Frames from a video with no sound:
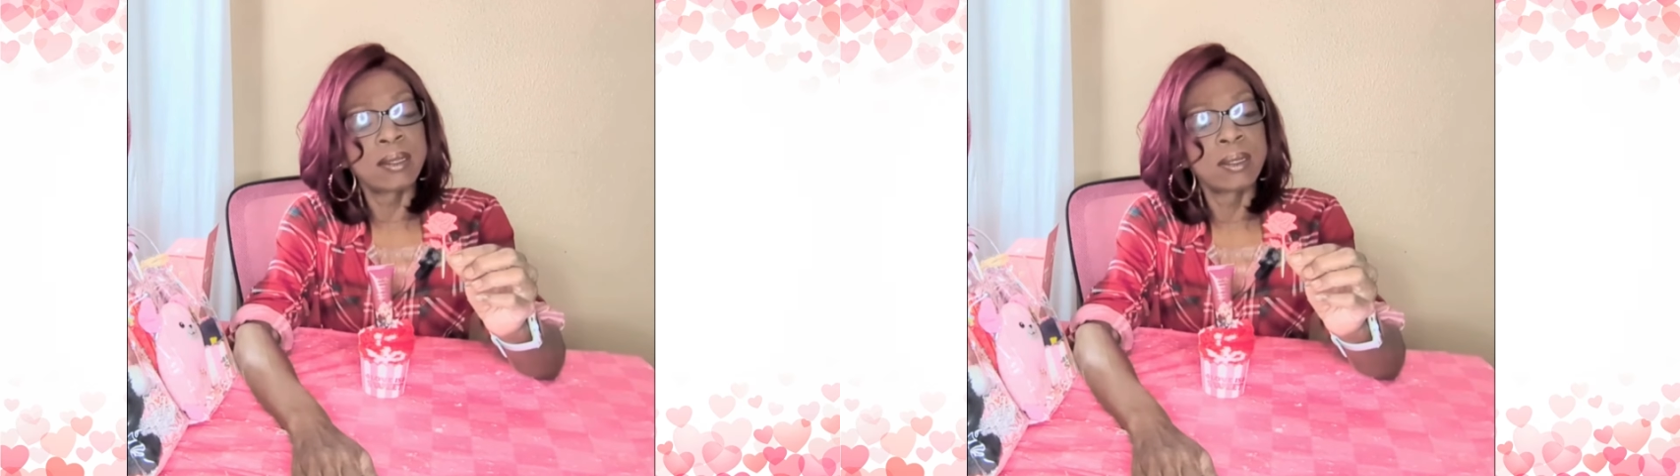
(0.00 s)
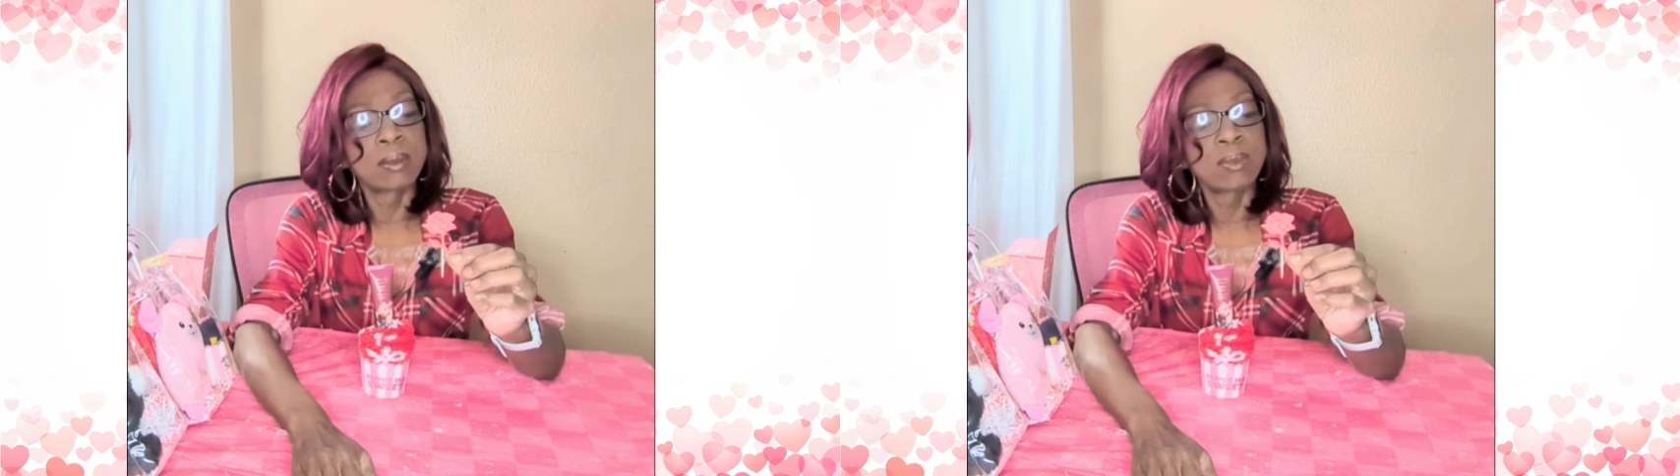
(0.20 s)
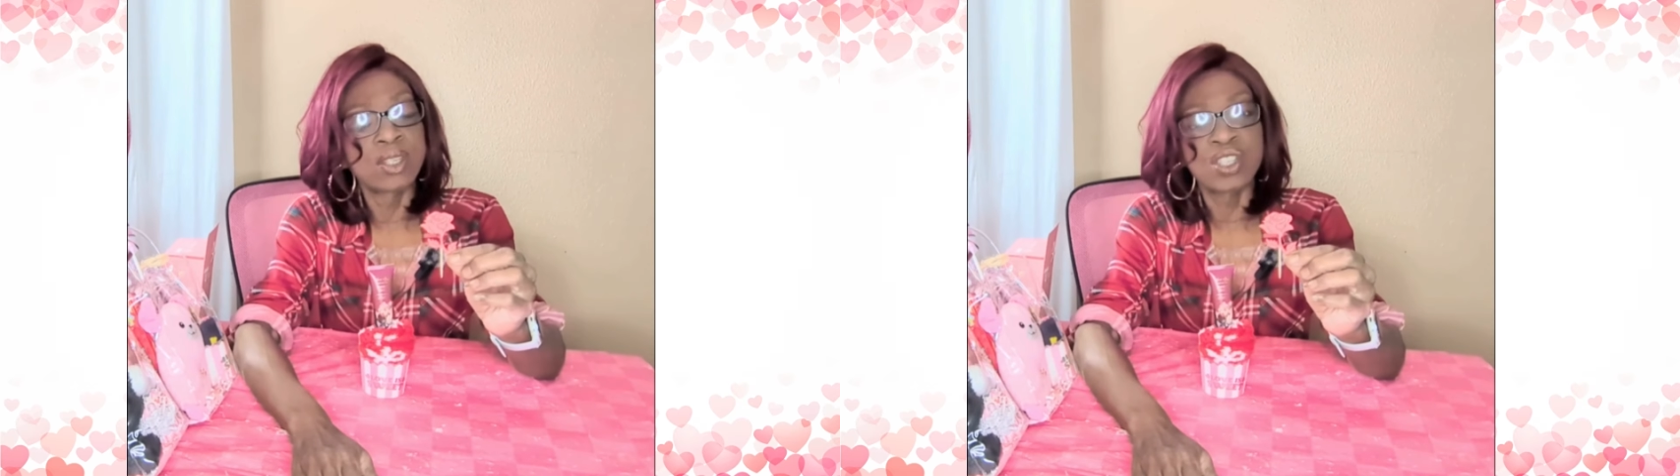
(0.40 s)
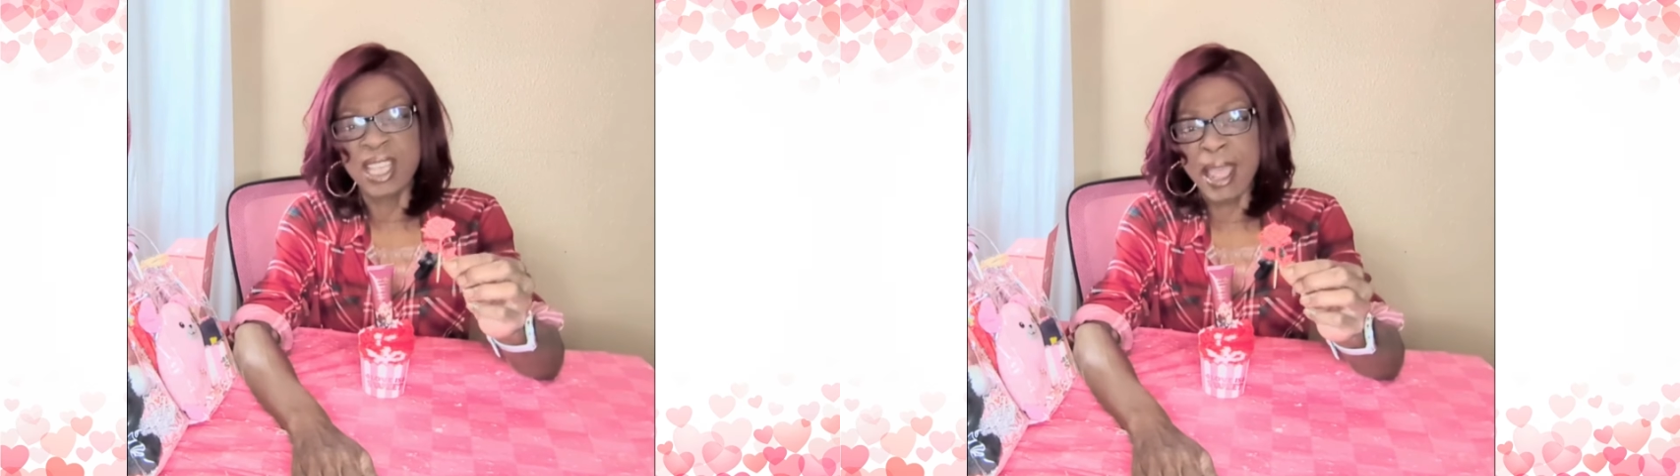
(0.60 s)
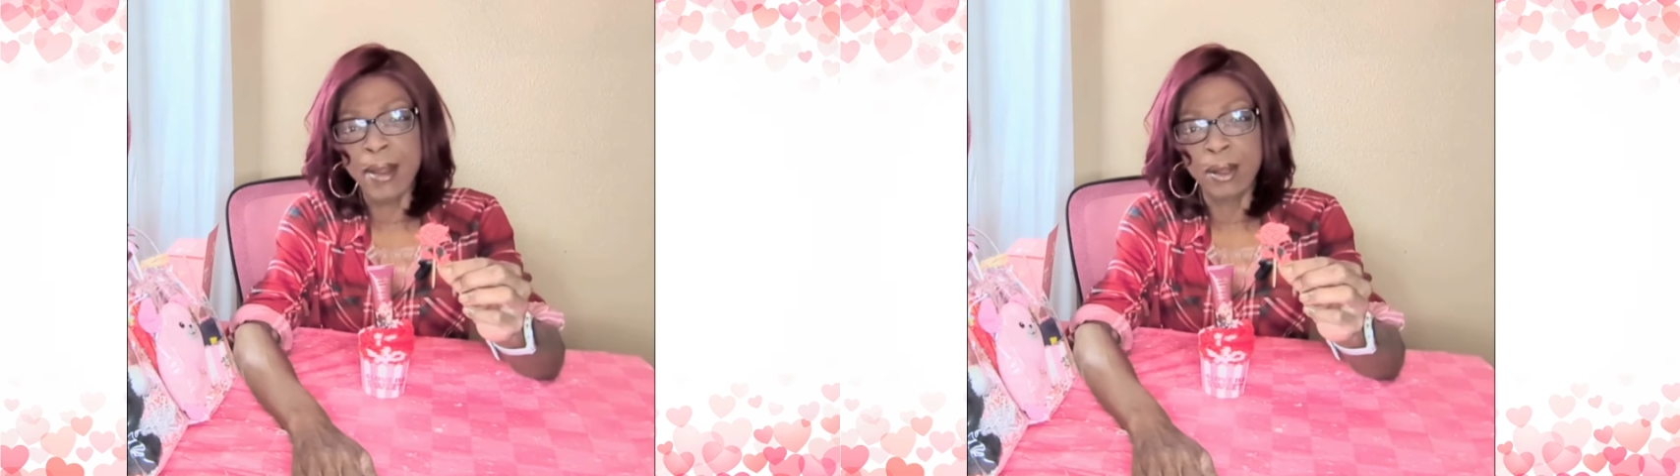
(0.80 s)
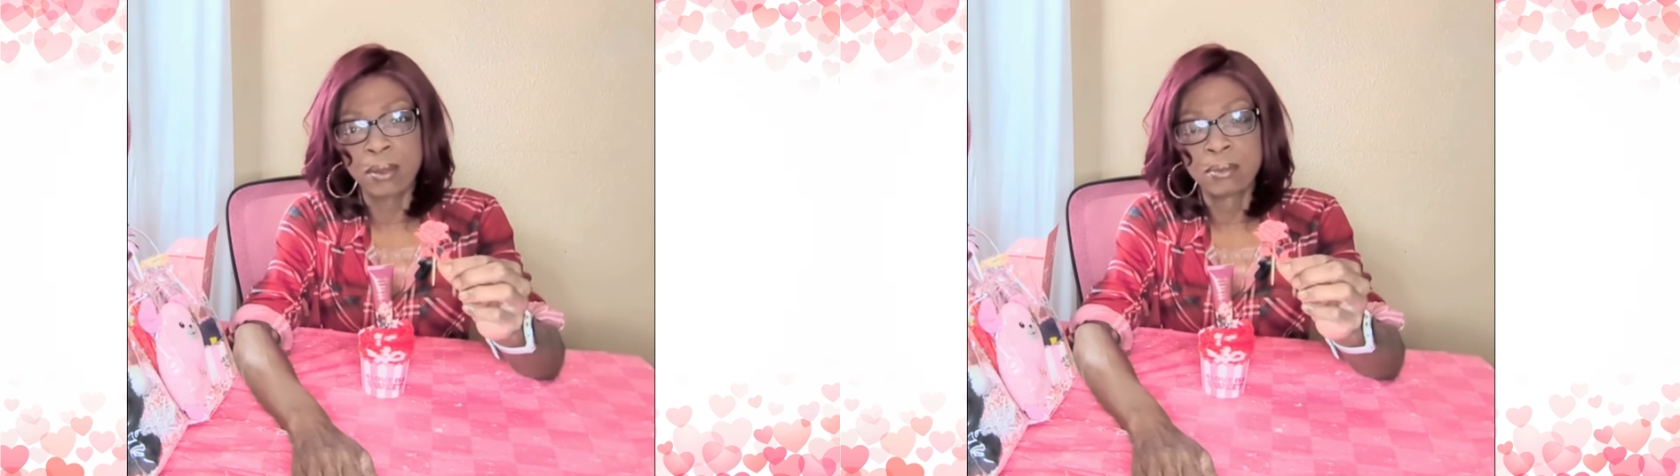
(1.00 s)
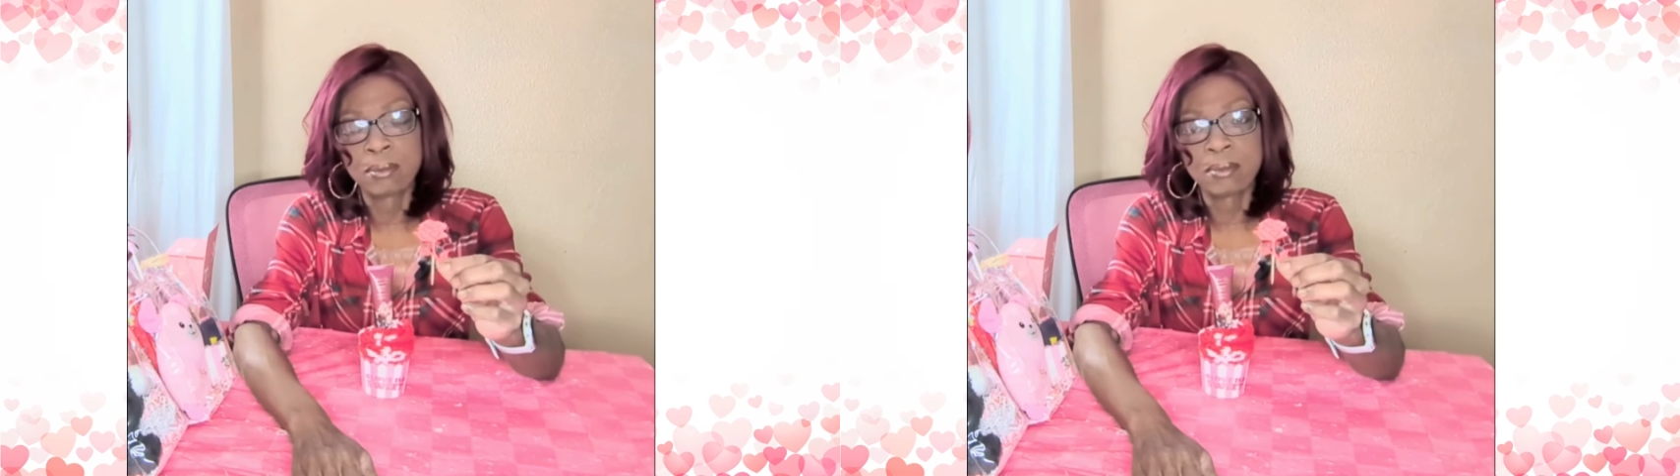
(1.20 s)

they're scatter.